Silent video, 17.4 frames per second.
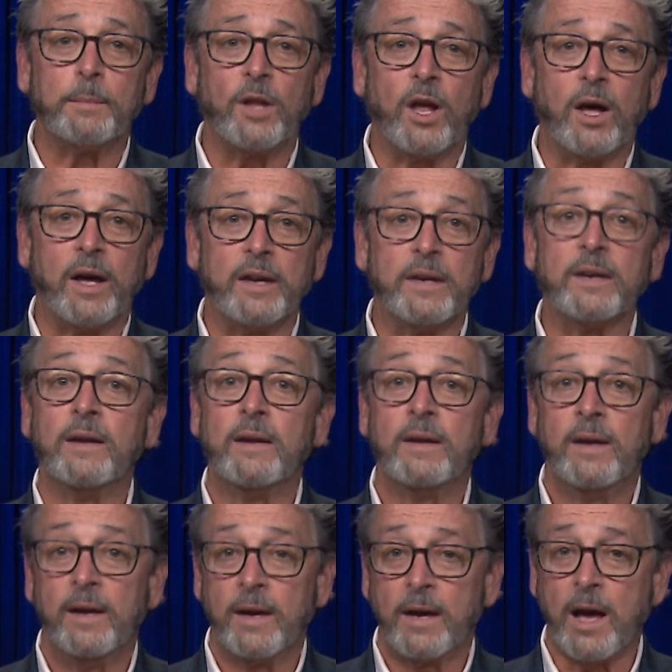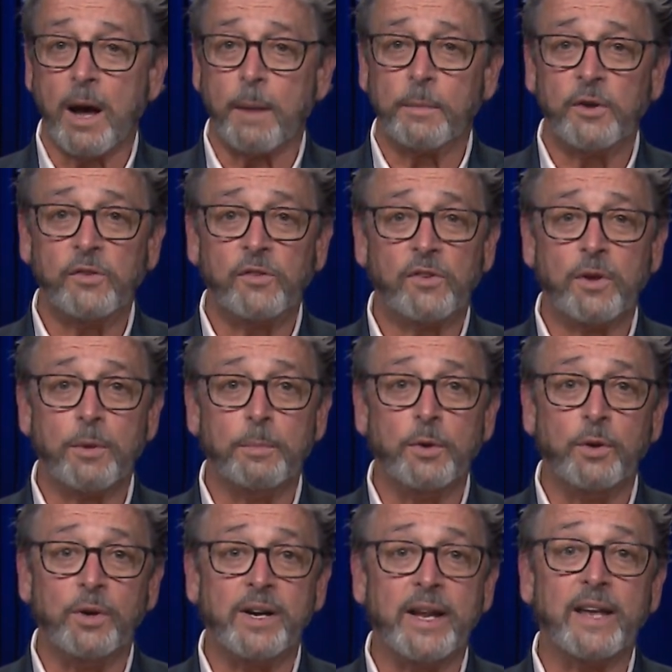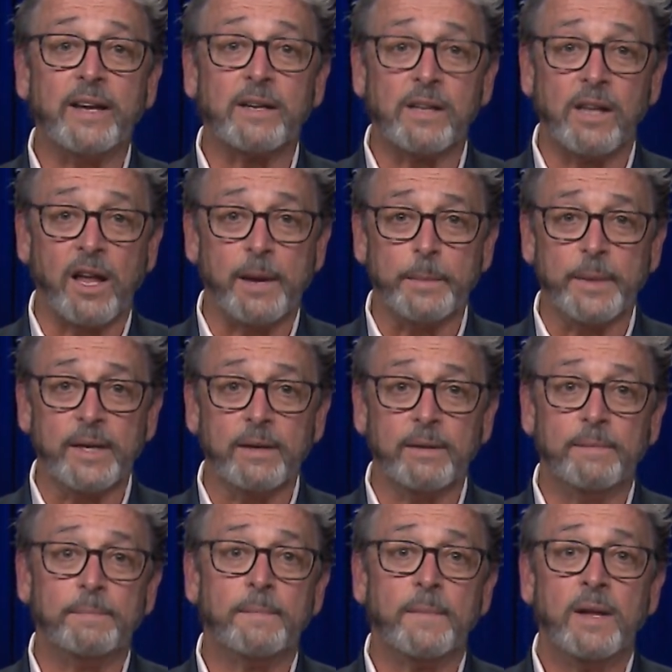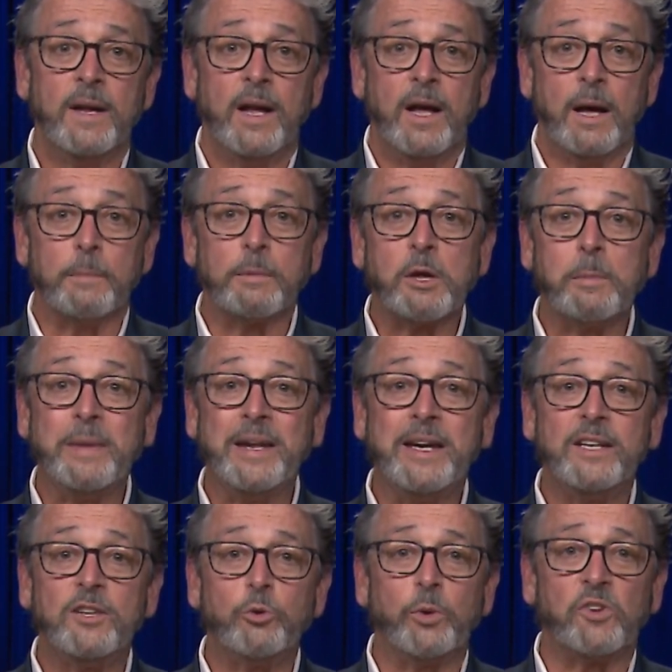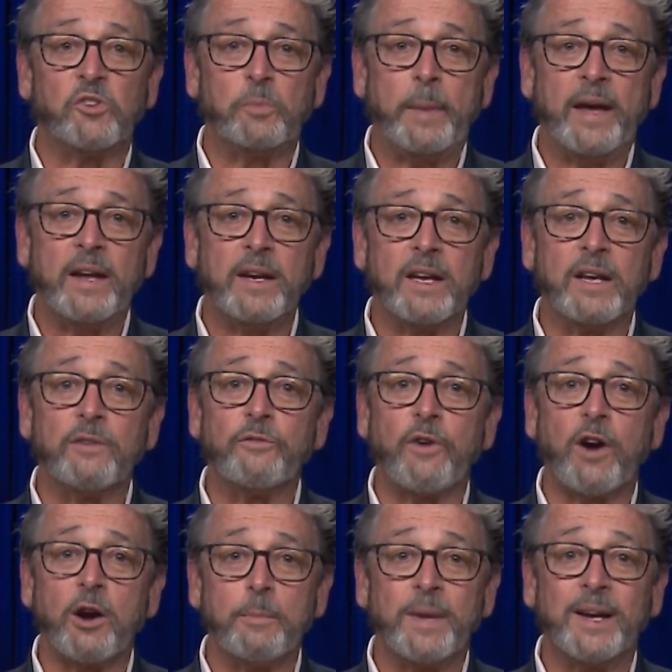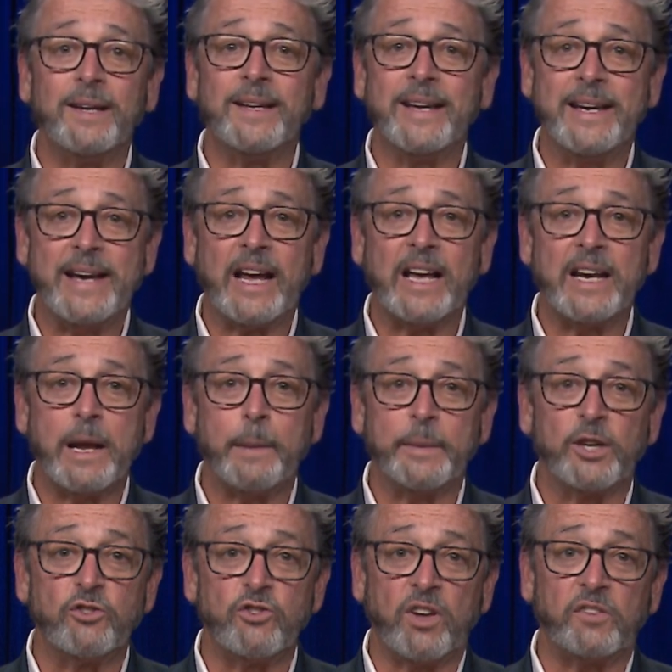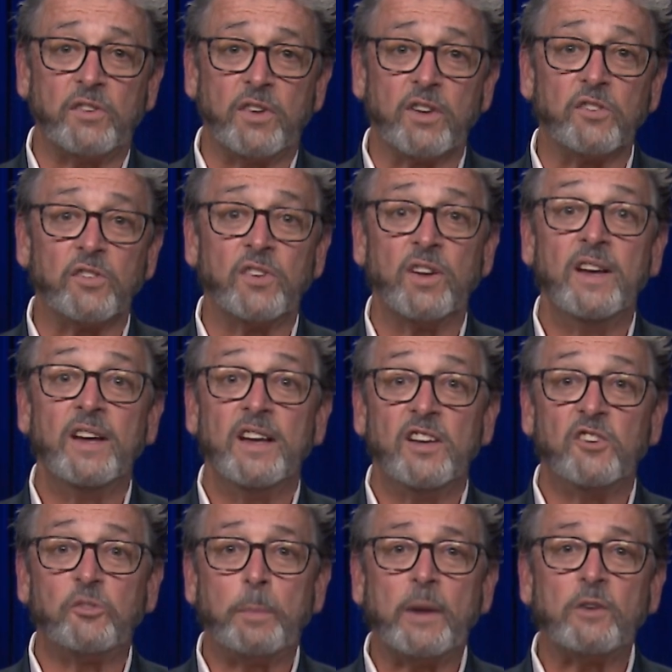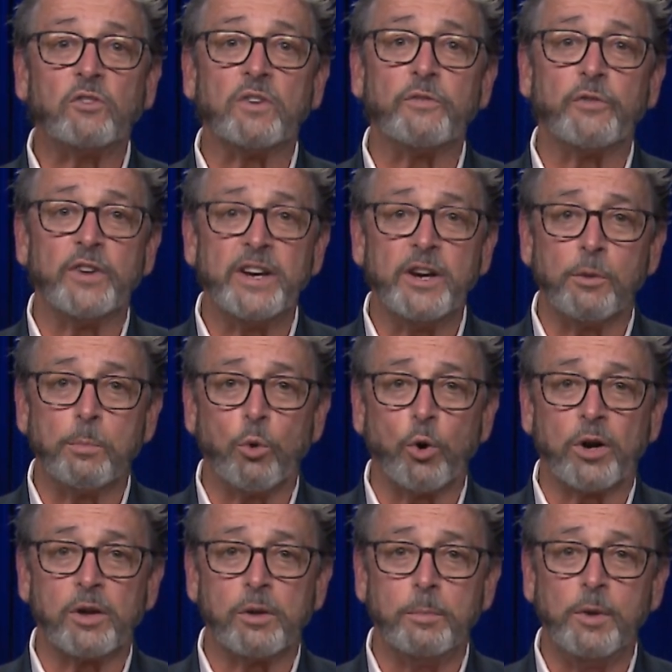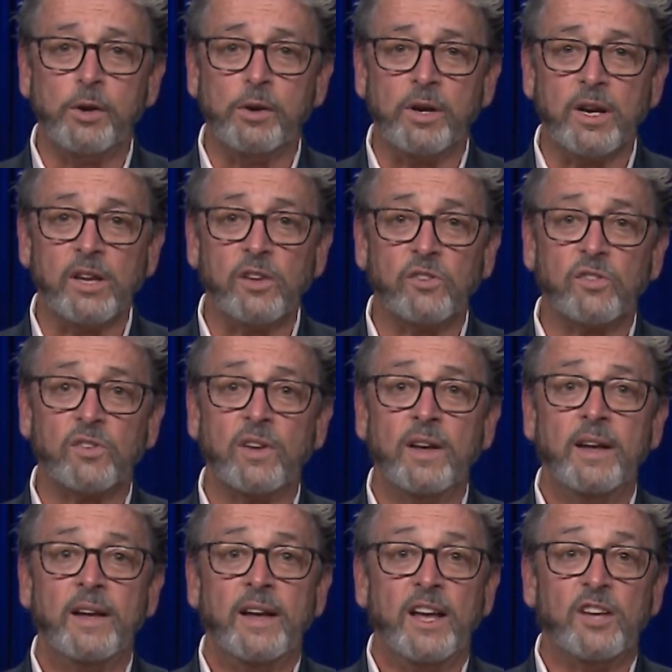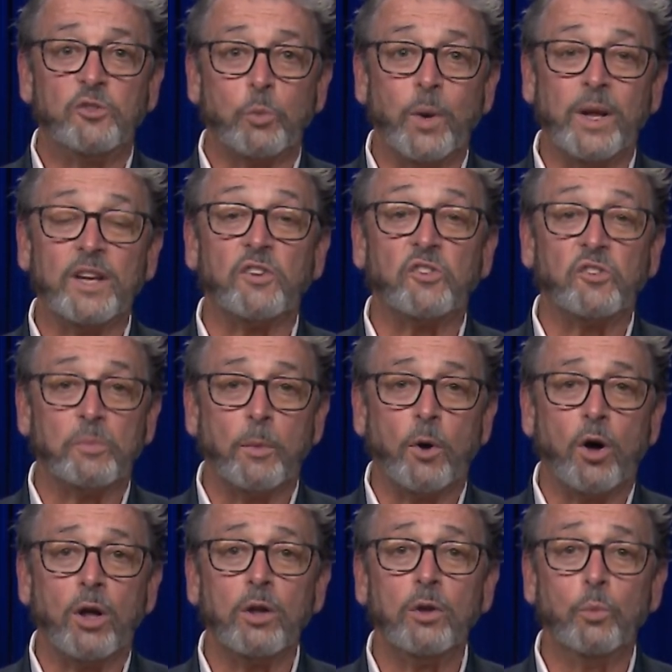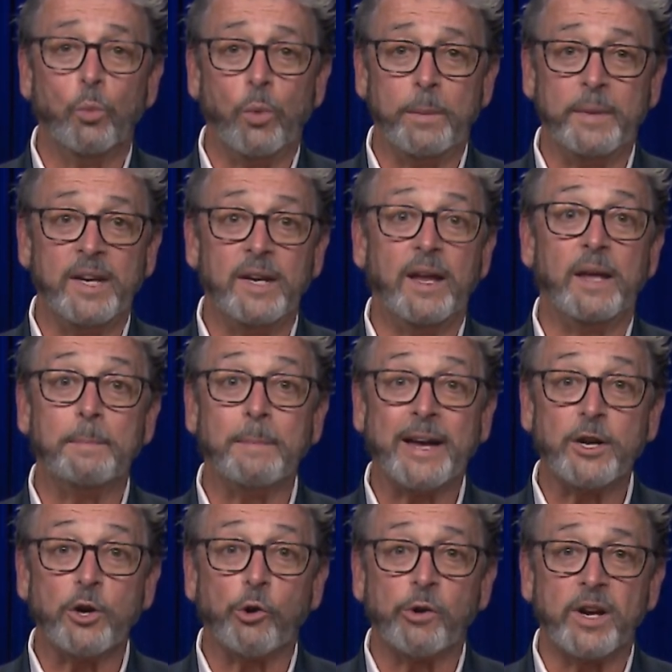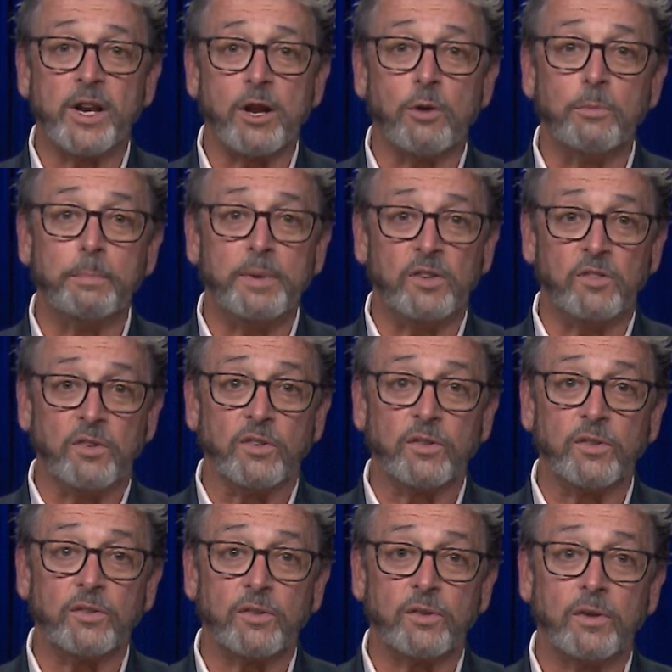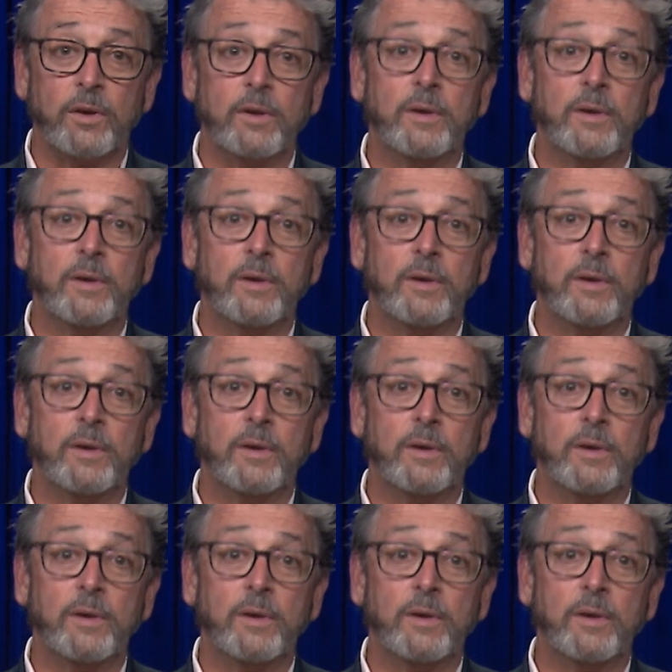line: commerce, community, and climate. I'm committed to expanding environmental and economic justice, especially for near port communities, as well as small, women, and minority-owned businesses.